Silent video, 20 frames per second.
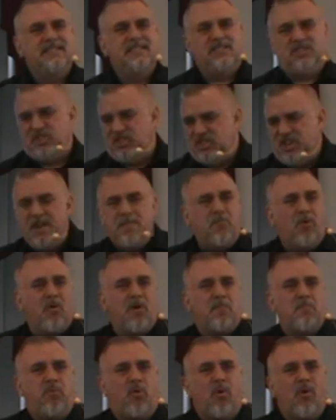Is she
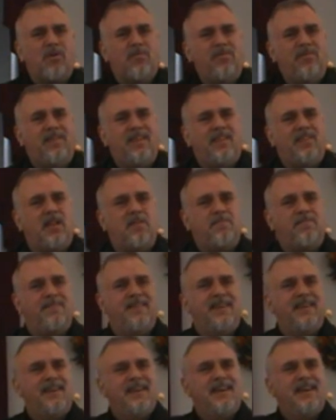more important than
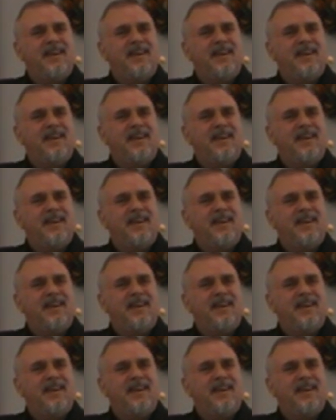the?